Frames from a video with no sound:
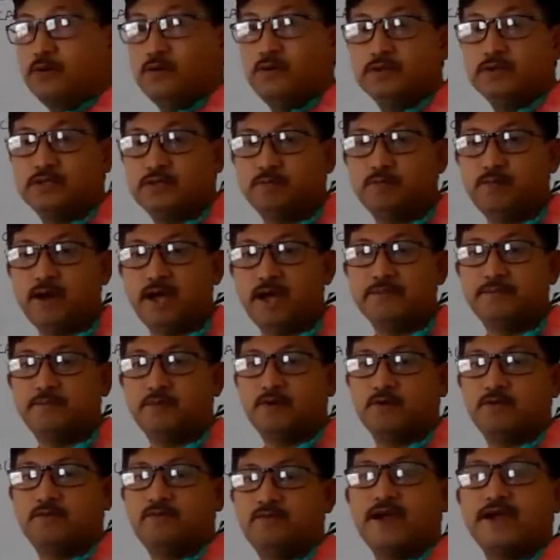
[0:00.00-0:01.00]
growth by
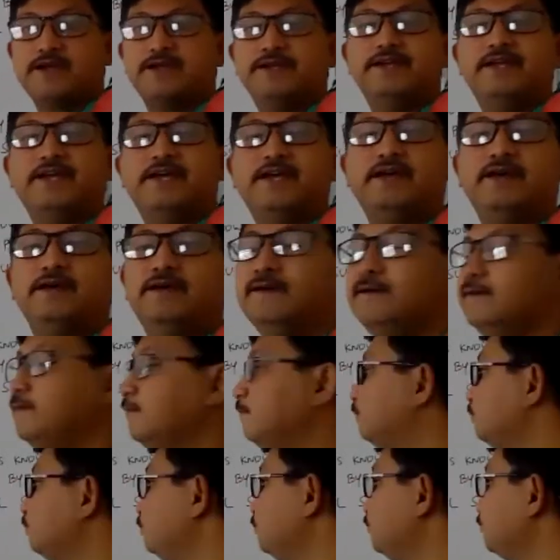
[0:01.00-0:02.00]

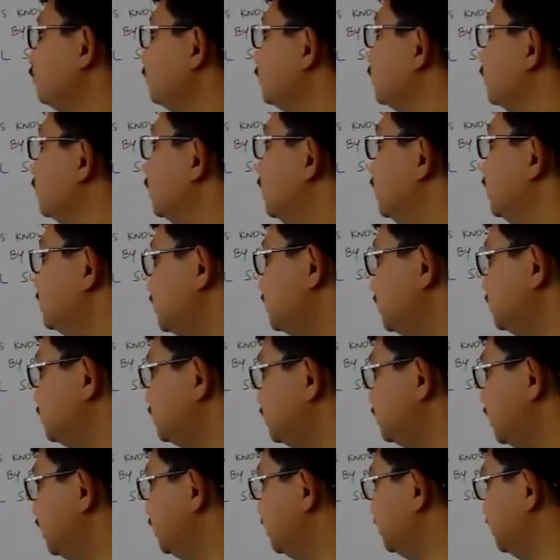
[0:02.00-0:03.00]
providing
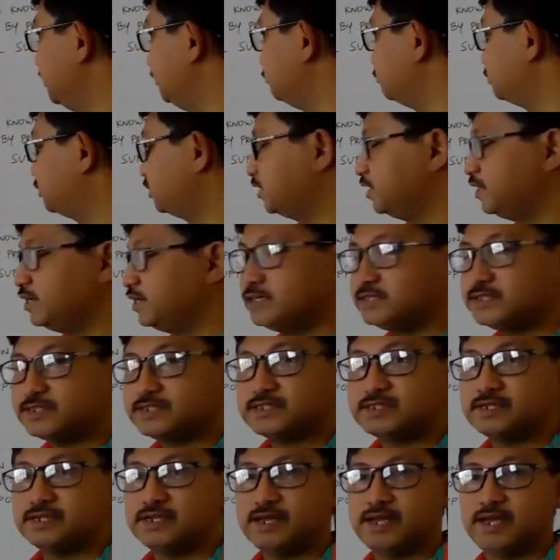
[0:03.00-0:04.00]
essential
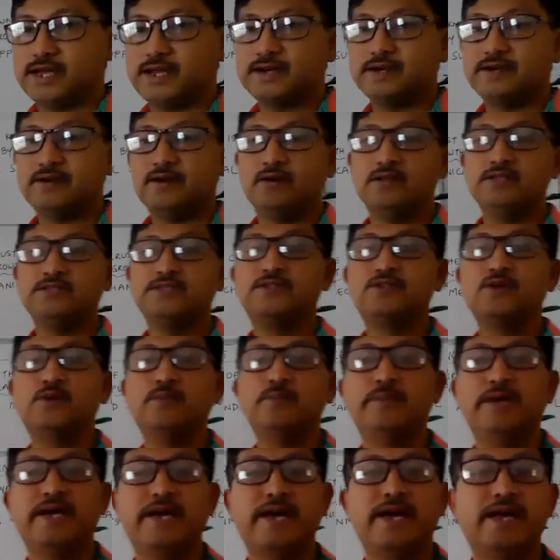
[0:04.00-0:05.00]
nutrients and also
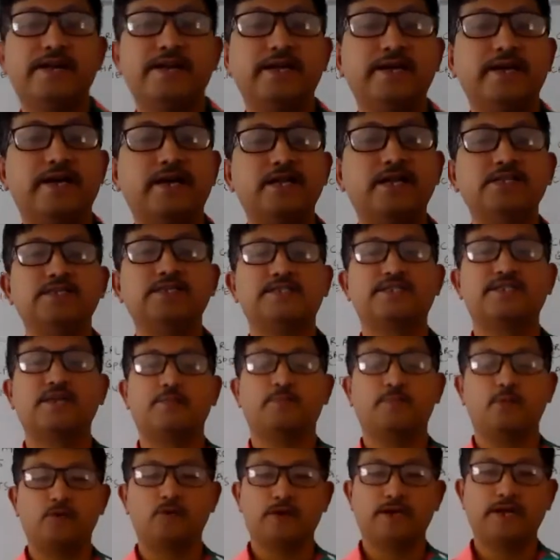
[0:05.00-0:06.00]
mechanical
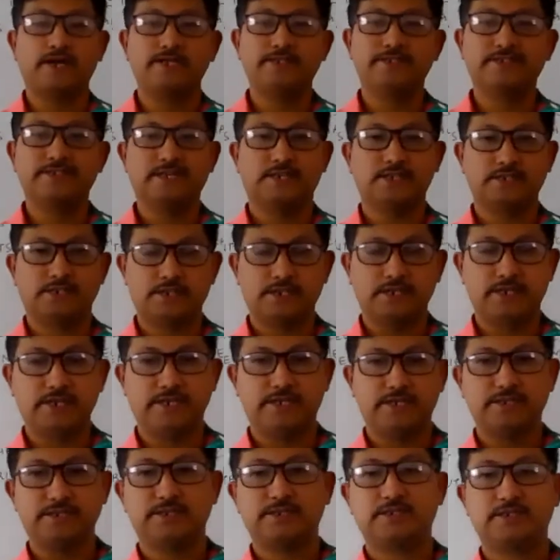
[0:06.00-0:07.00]
support and
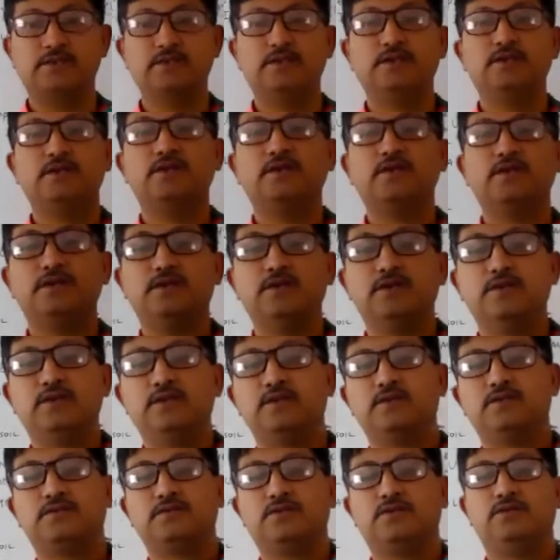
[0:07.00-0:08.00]
sustenance.
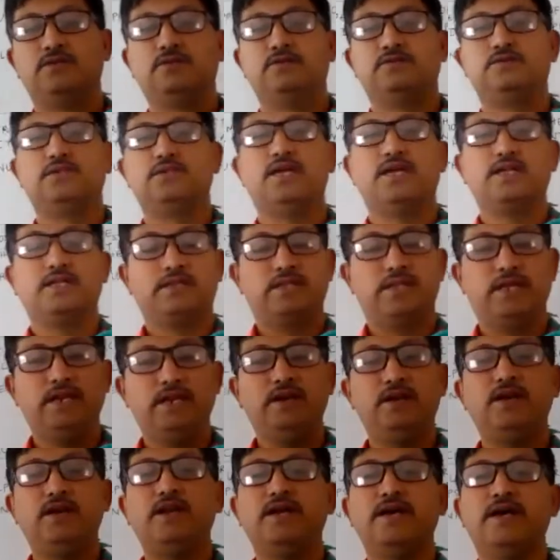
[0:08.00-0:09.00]
So the
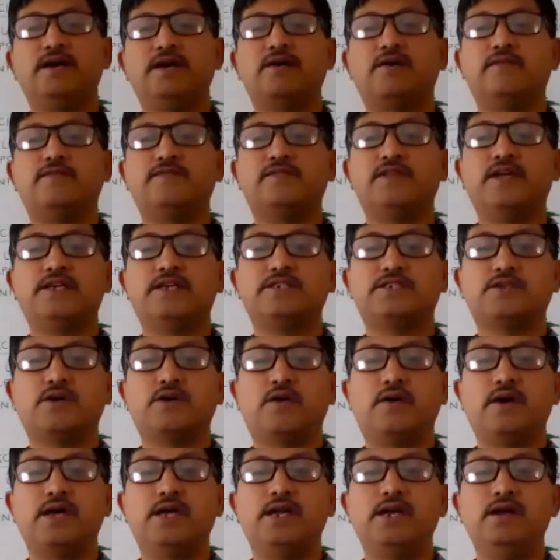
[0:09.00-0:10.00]
thin layer of the
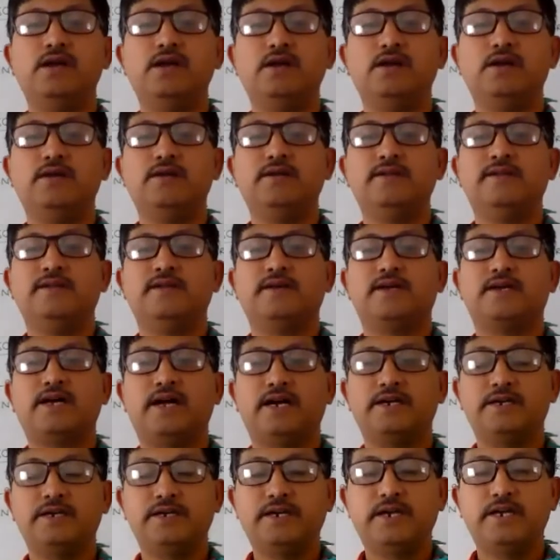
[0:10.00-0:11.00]
soil
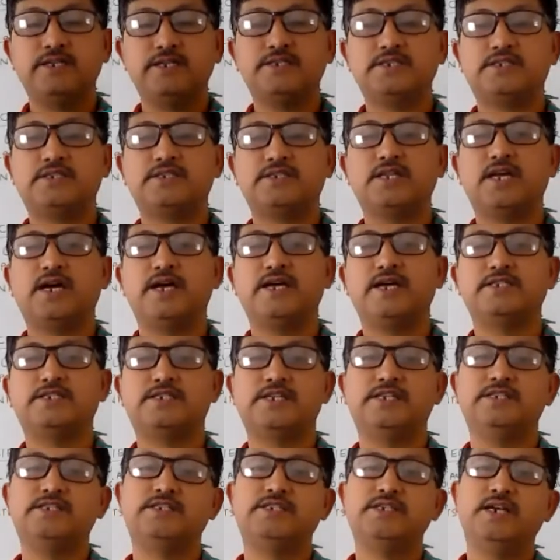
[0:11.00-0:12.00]
contains the
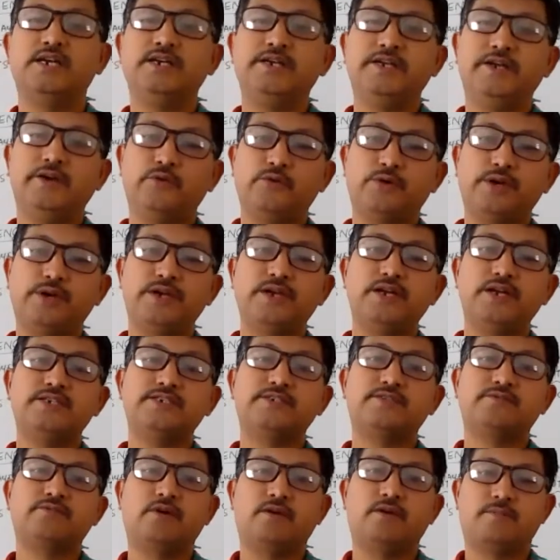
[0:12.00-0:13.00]
essential
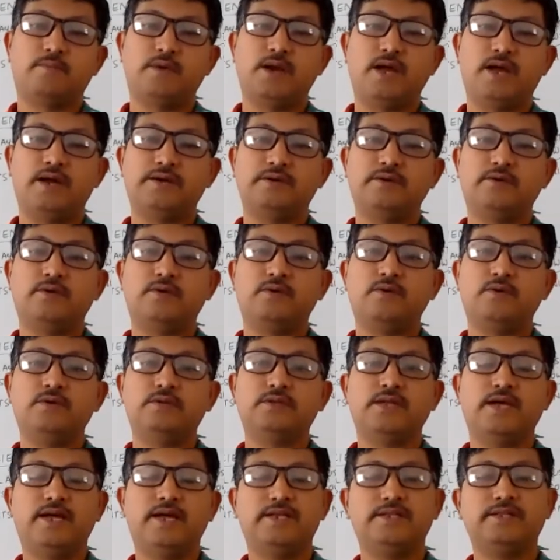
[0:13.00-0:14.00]
nutrients for plant
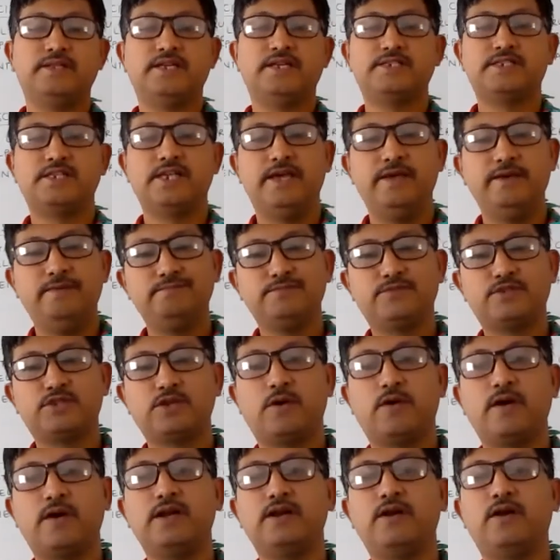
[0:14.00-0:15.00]
growth, and the same
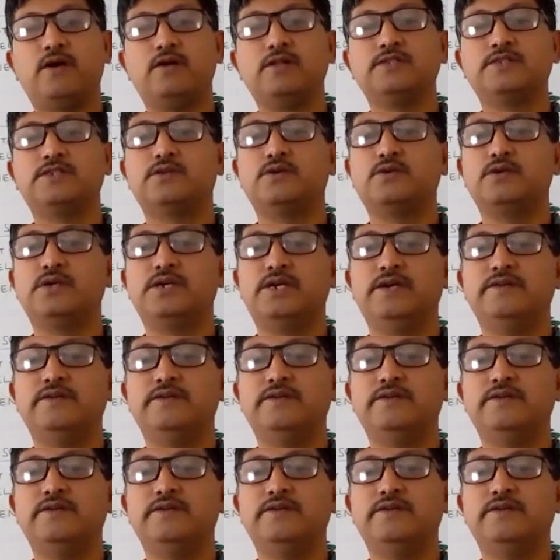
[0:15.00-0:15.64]
soil also